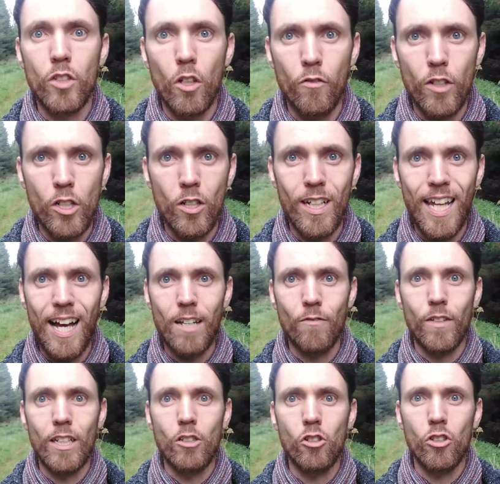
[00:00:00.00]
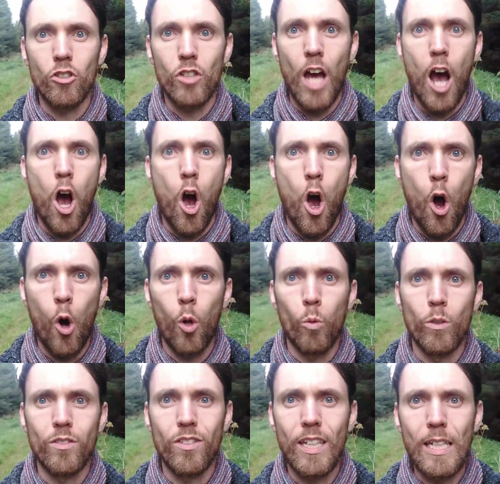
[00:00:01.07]
stuff in your life that just
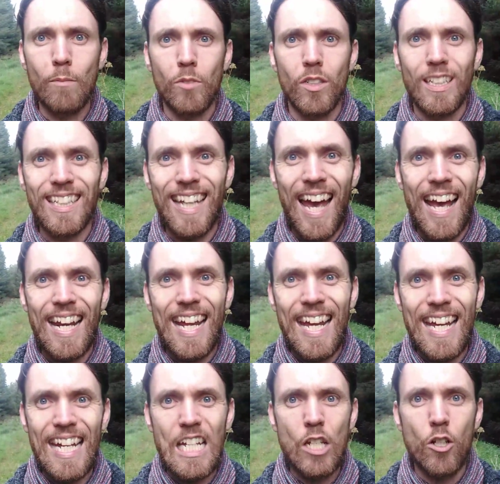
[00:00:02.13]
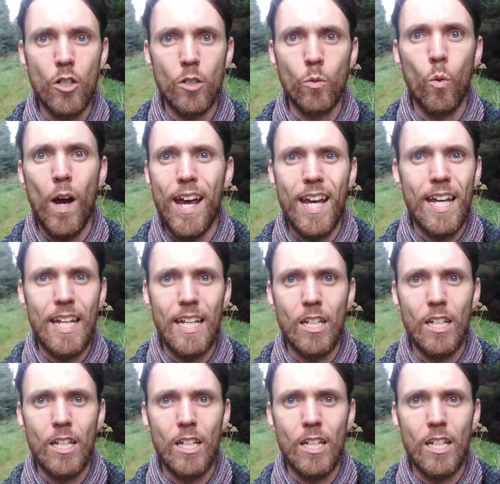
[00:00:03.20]
always seems to get in your way.